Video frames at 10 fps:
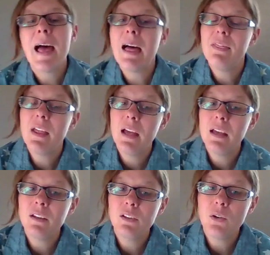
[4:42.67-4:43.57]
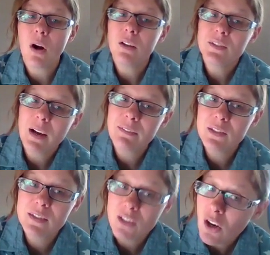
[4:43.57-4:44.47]
and then you also have
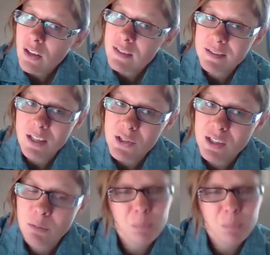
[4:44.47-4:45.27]
to start a discussion